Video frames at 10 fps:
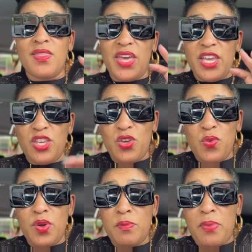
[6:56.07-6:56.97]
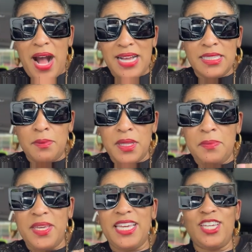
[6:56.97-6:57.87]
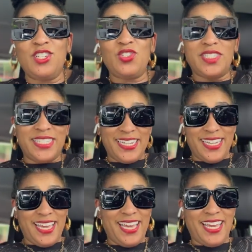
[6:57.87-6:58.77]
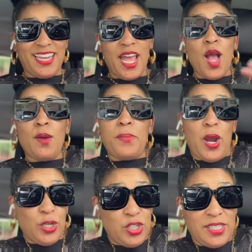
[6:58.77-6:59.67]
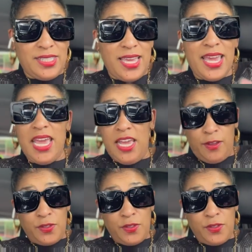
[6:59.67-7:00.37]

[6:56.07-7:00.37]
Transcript: that you would possibly be interested in purchasing. If